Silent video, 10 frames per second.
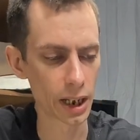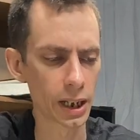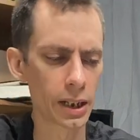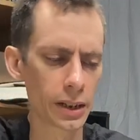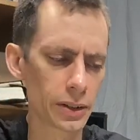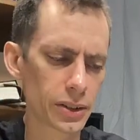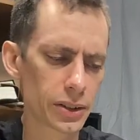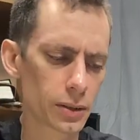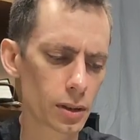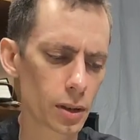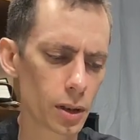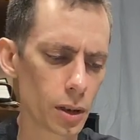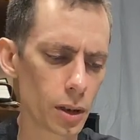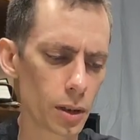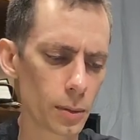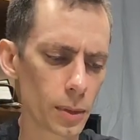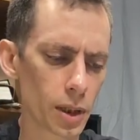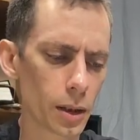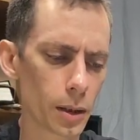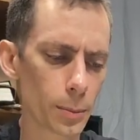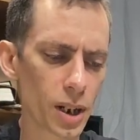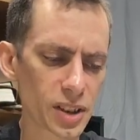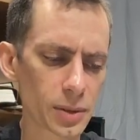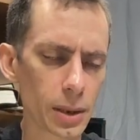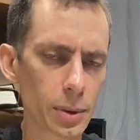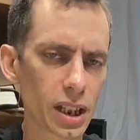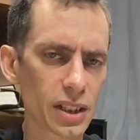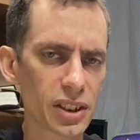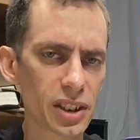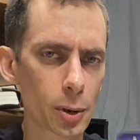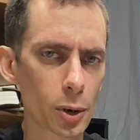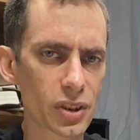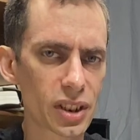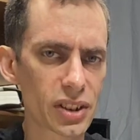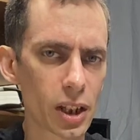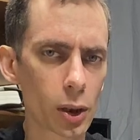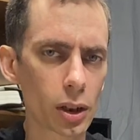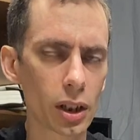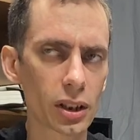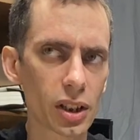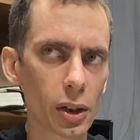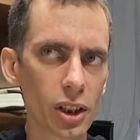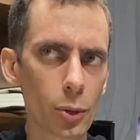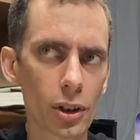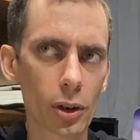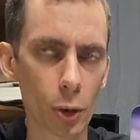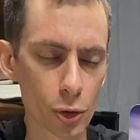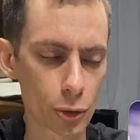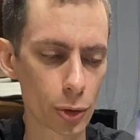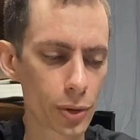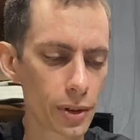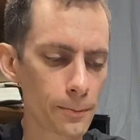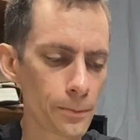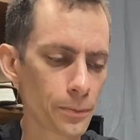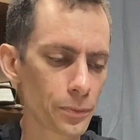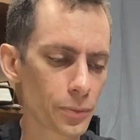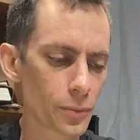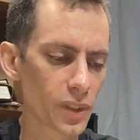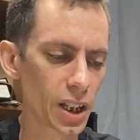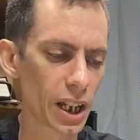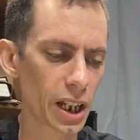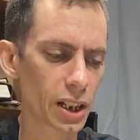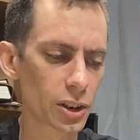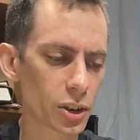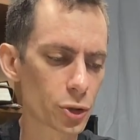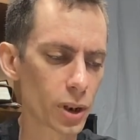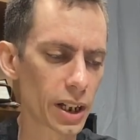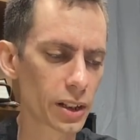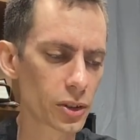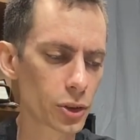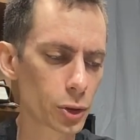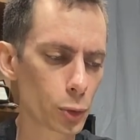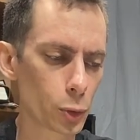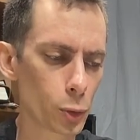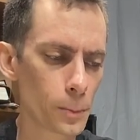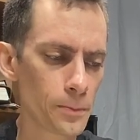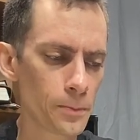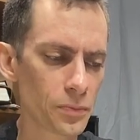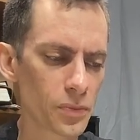And possibly because this person is telling you their own truth and trying to